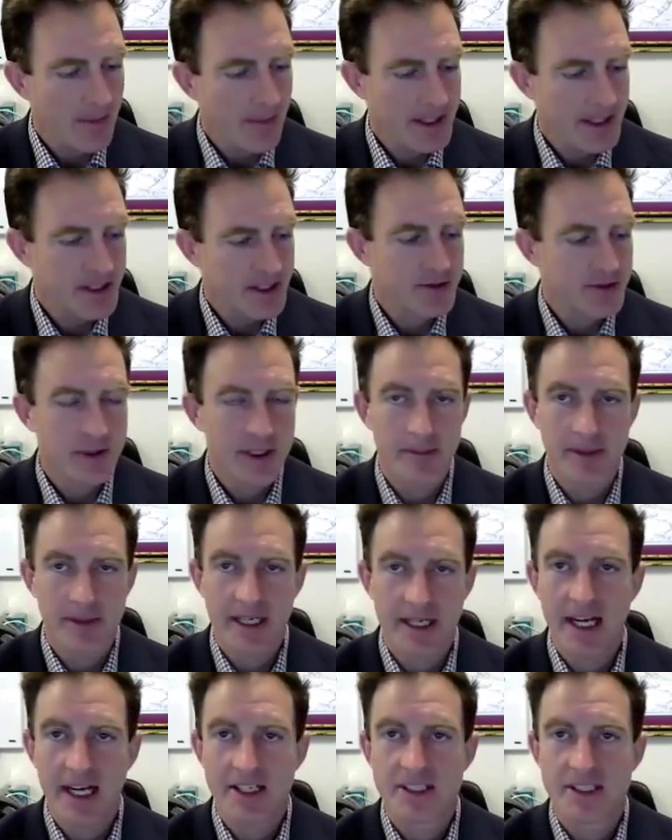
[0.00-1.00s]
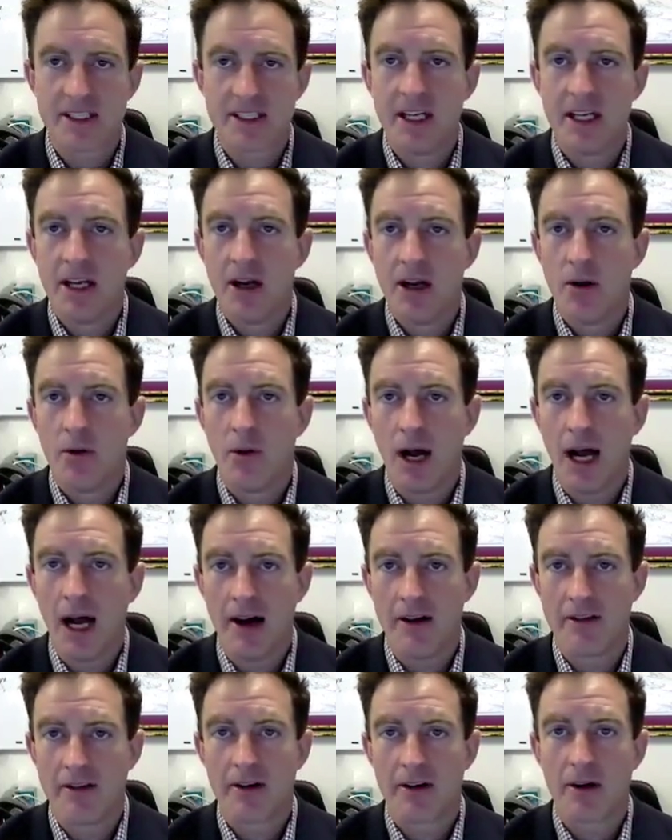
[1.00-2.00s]
patients with MDS will
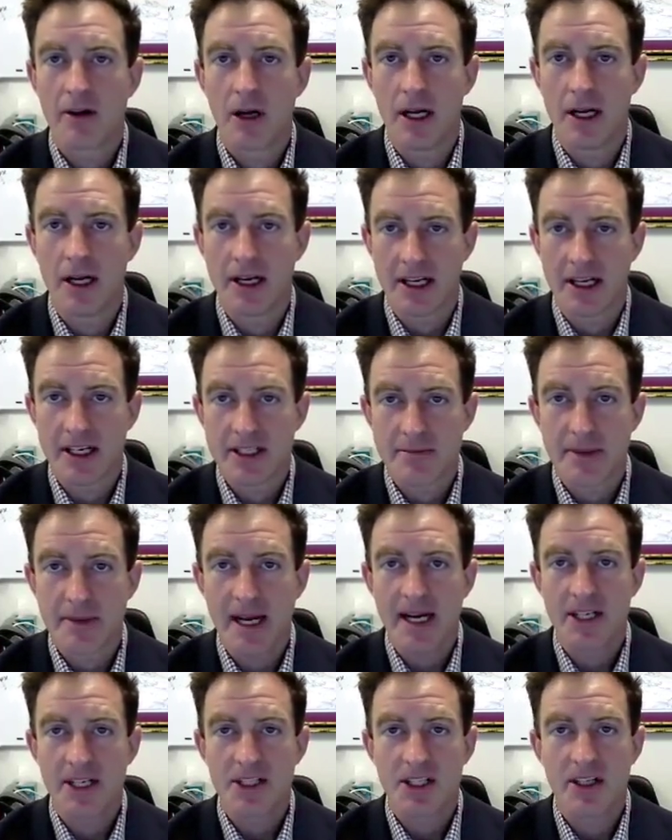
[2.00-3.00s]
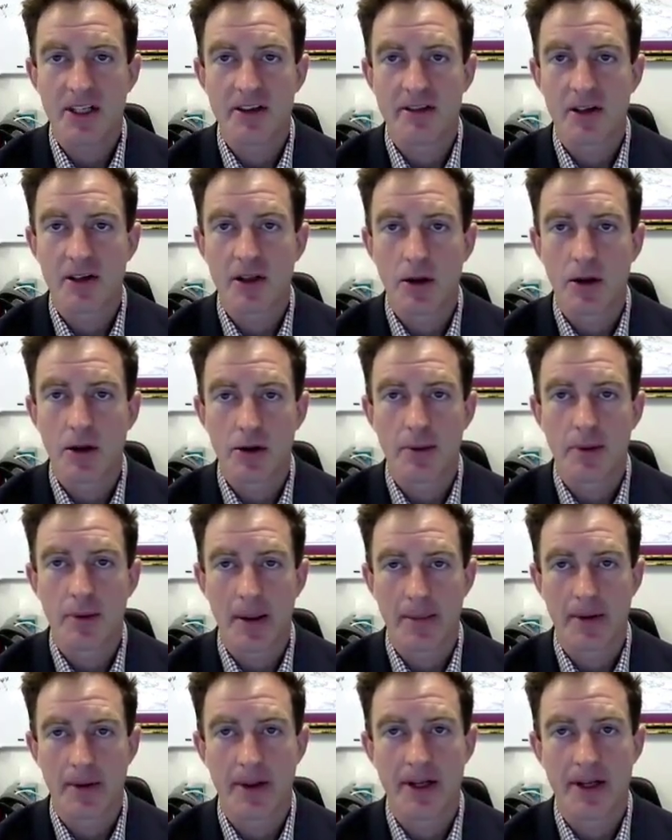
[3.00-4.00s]
have an expansion of a clonal
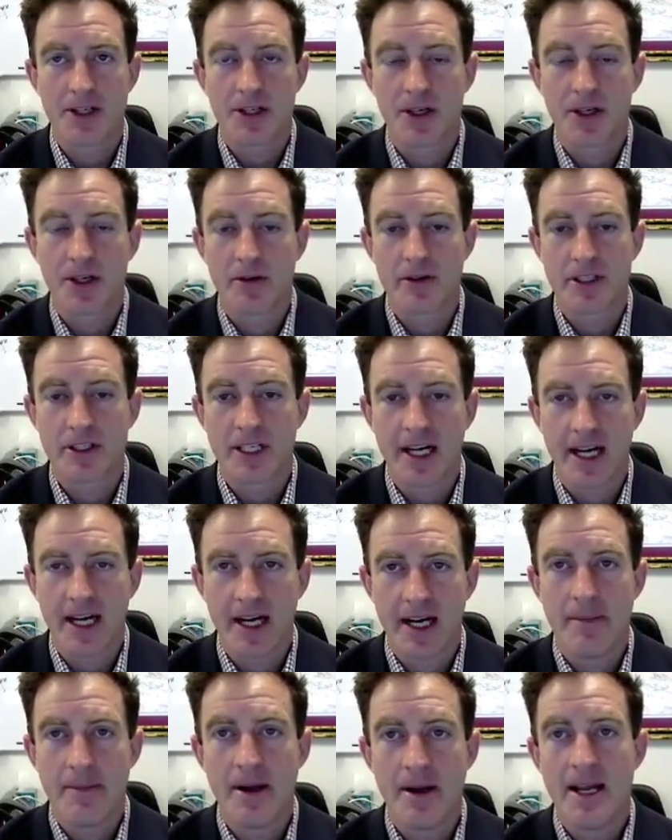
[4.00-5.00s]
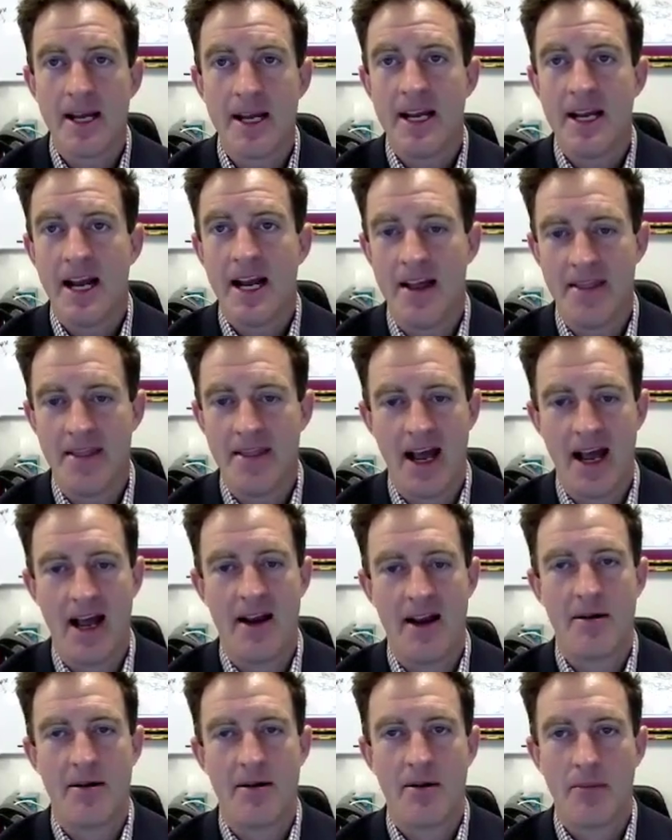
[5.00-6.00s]
population over time, and
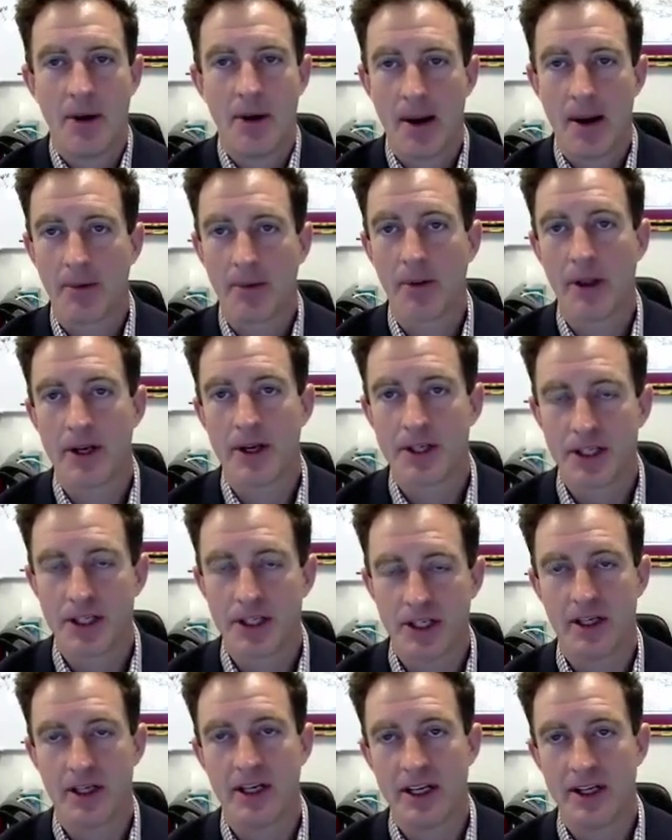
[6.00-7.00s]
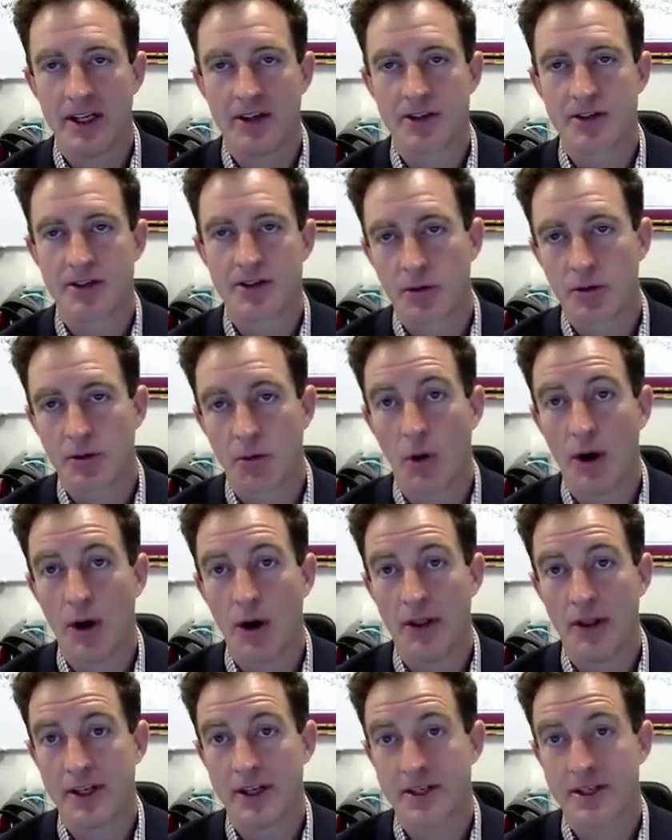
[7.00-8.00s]
that population is the
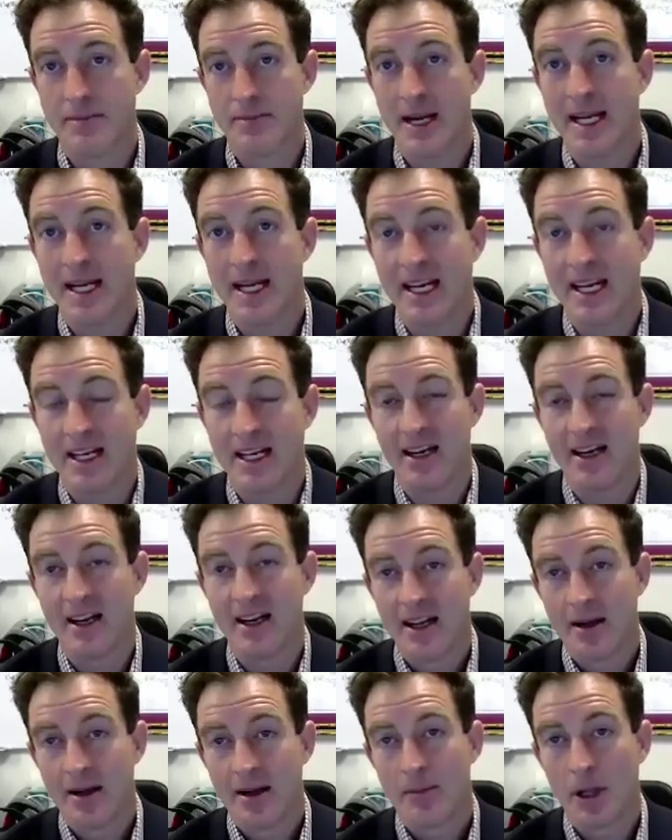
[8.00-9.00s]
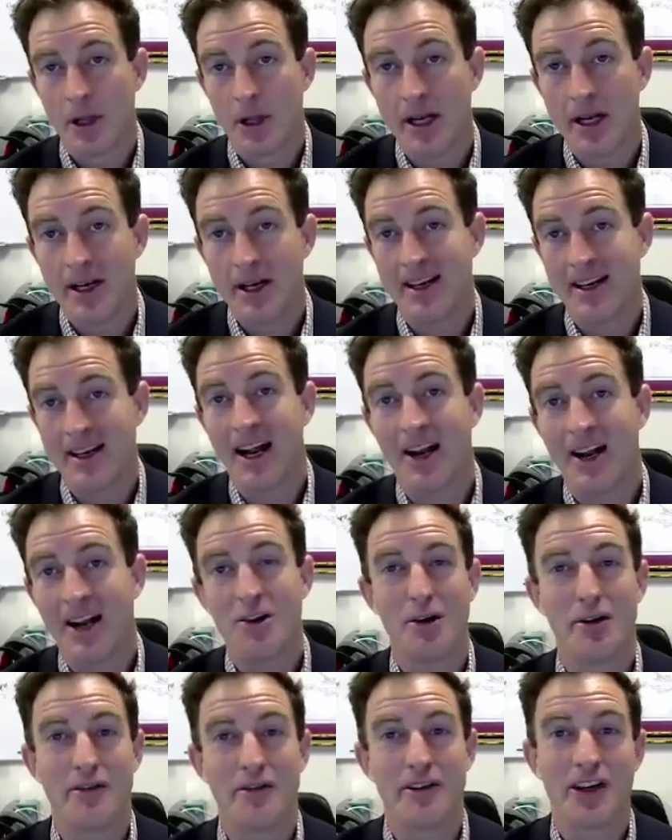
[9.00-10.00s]
one that's making blood and not
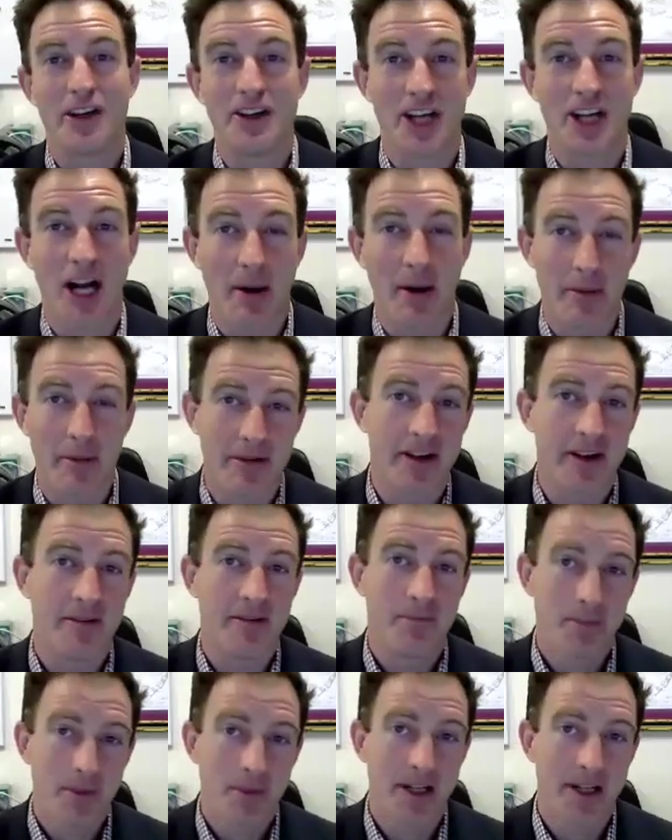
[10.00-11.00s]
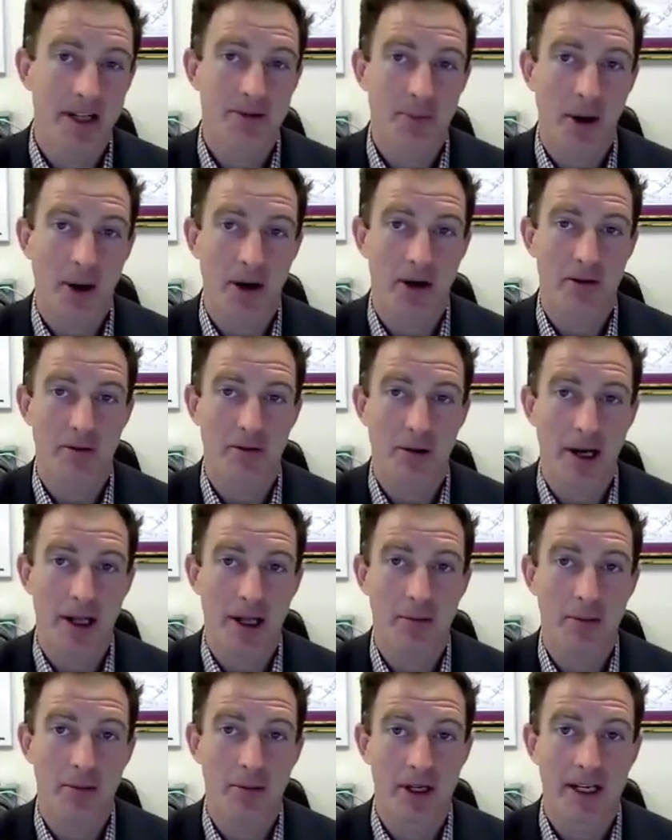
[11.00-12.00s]
doing a very good job of it. It's part of
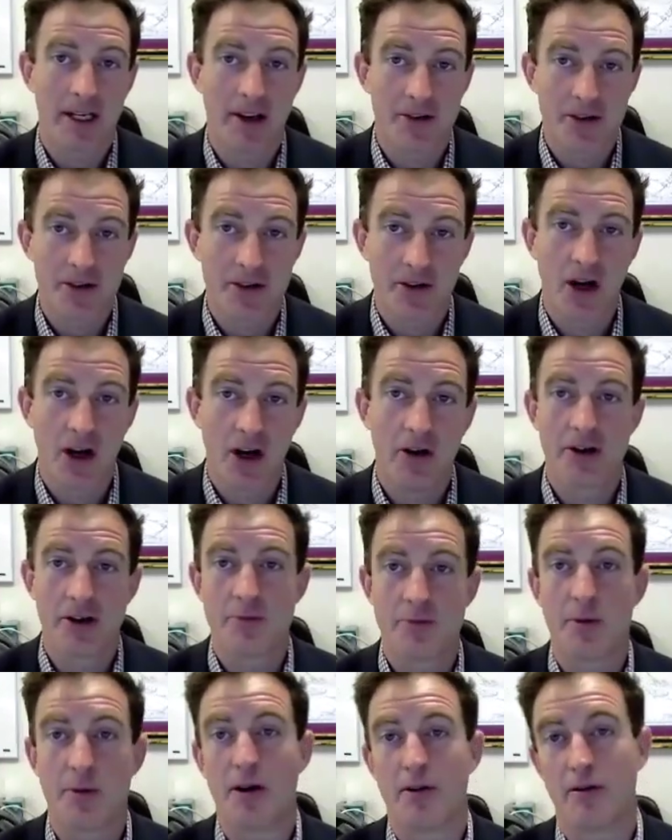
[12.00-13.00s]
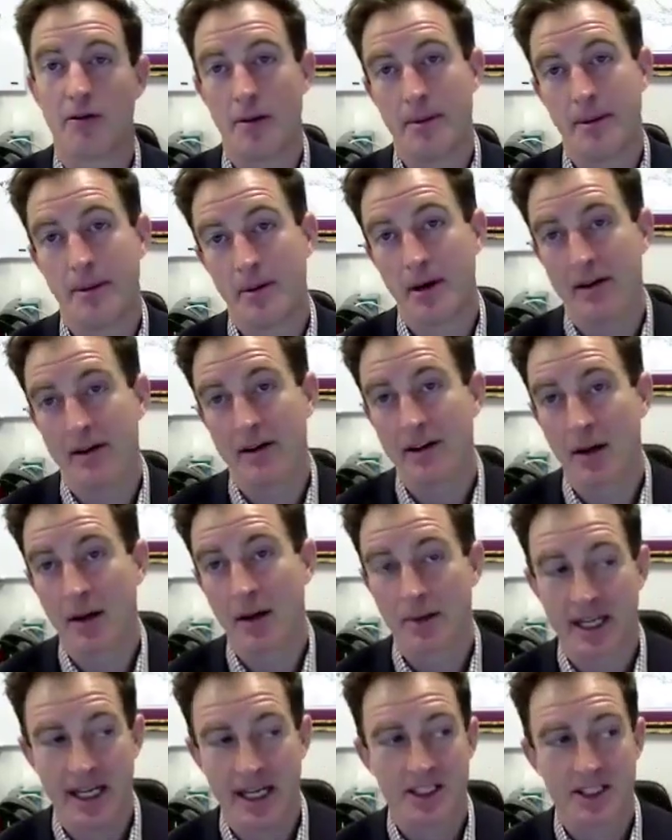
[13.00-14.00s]
why the blood counts are low, and it's part of why people have
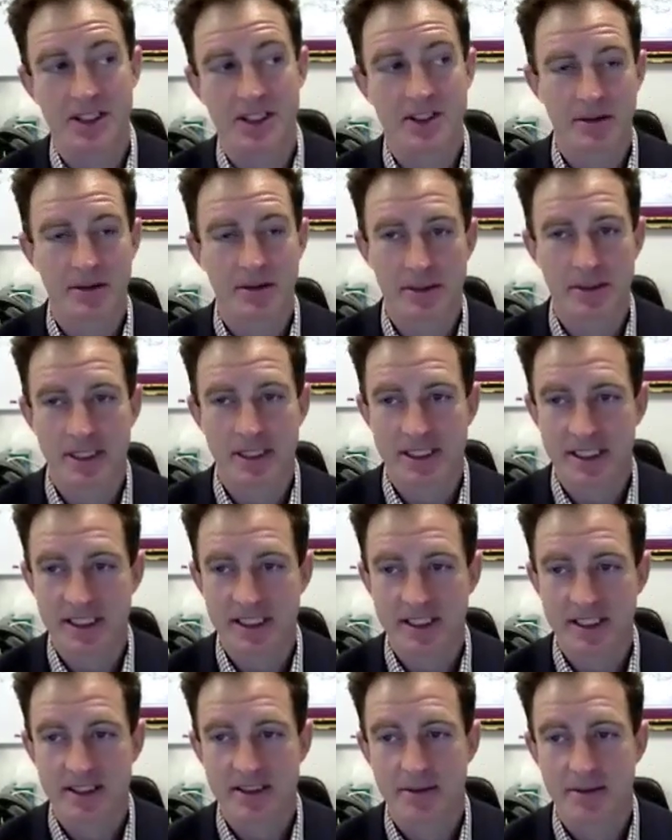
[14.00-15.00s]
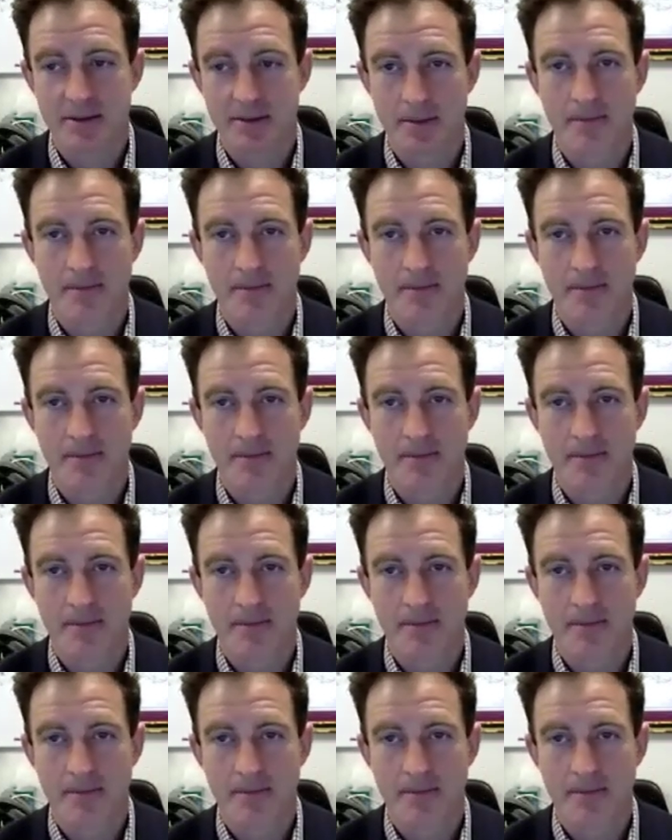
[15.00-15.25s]
complications from disease.